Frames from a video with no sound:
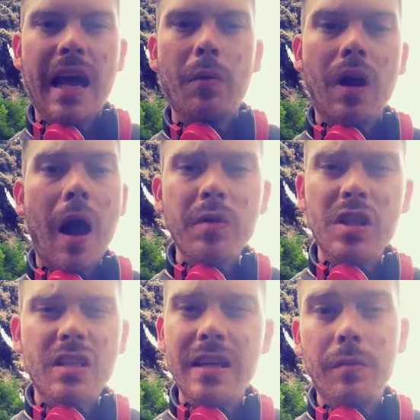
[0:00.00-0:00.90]
I was
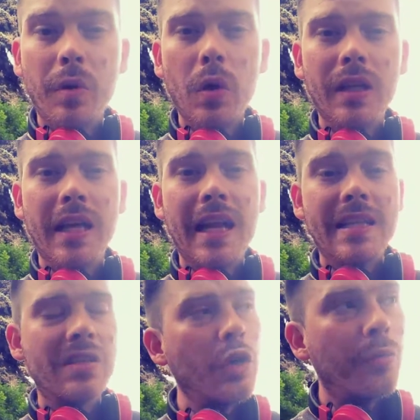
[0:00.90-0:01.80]
still broken like
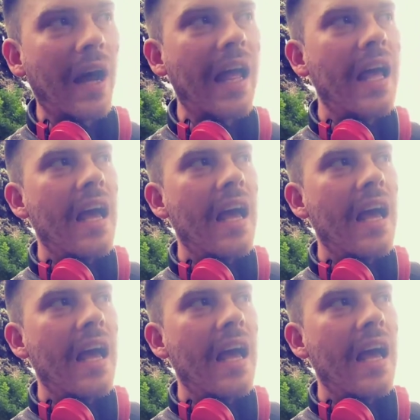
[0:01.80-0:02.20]
that too, but